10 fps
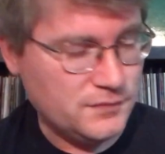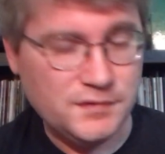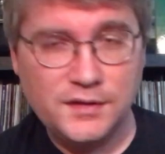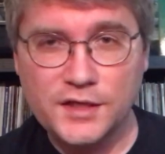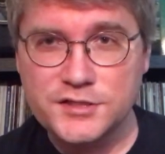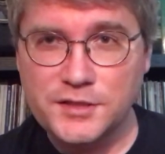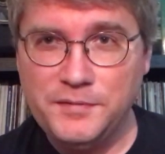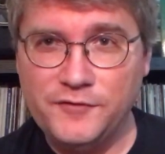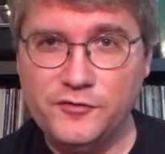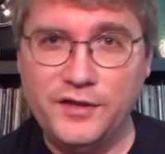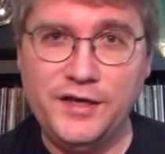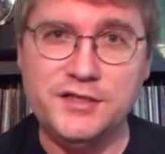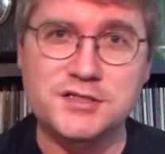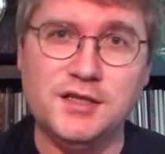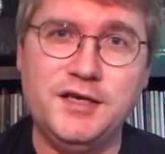Next up after that
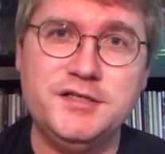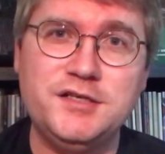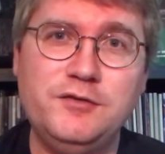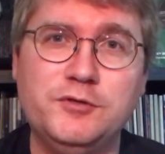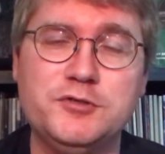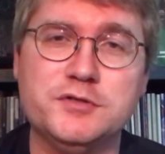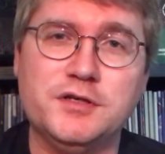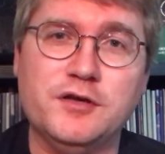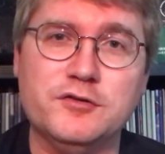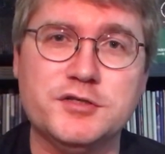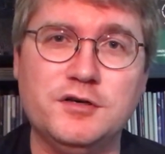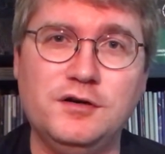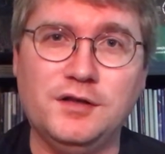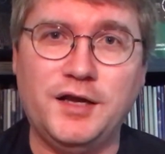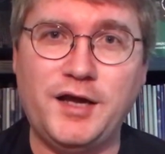is "Lazy," which is another
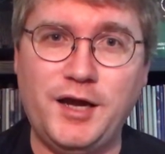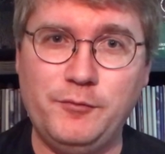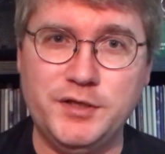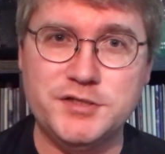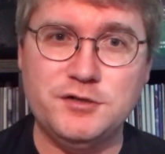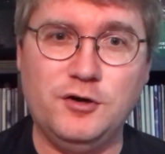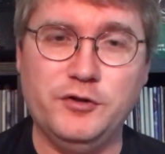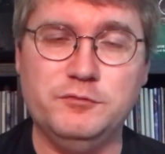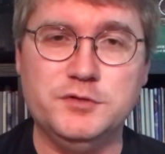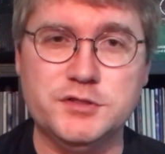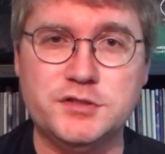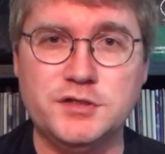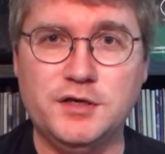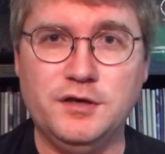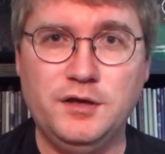song like "Highway Star" that was
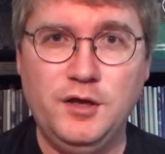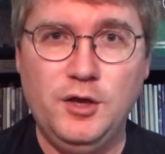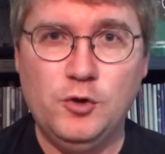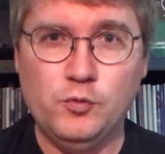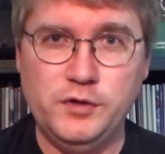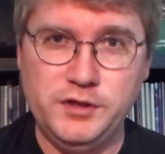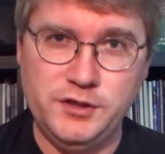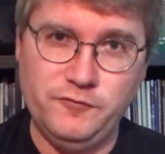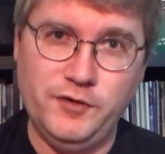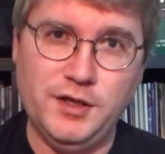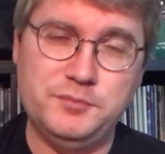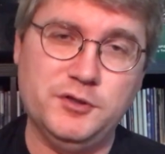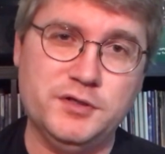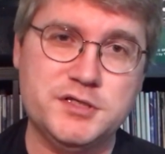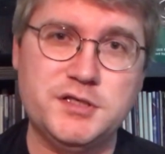written and developed
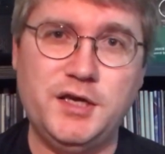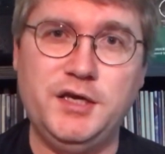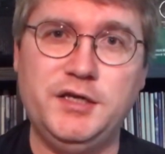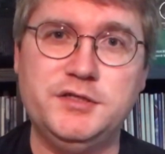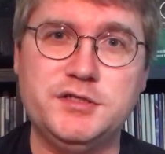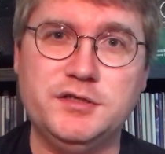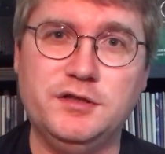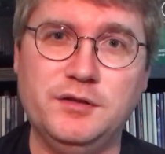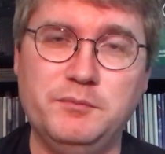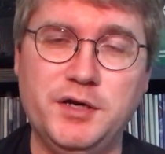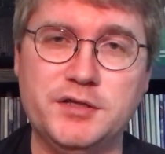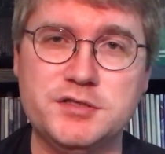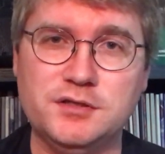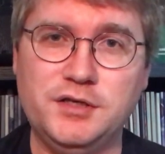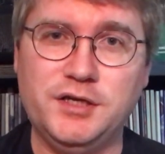on the stage in the
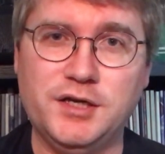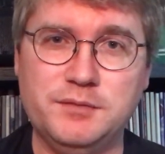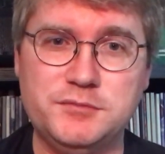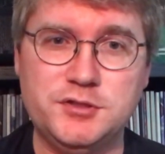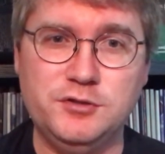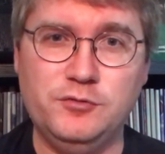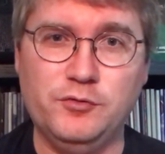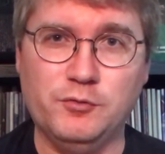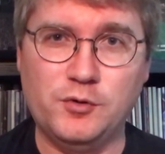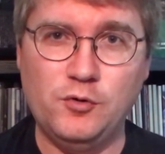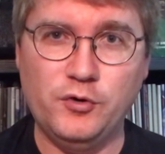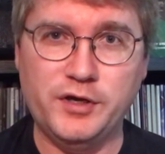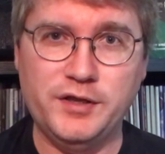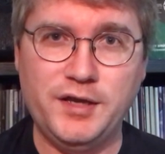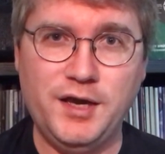months leading up to the
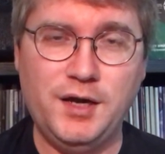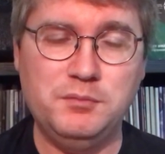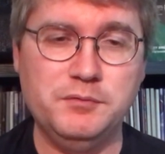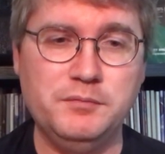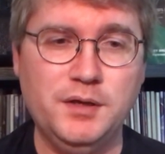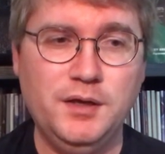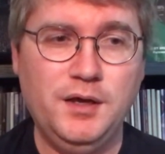recording of the album.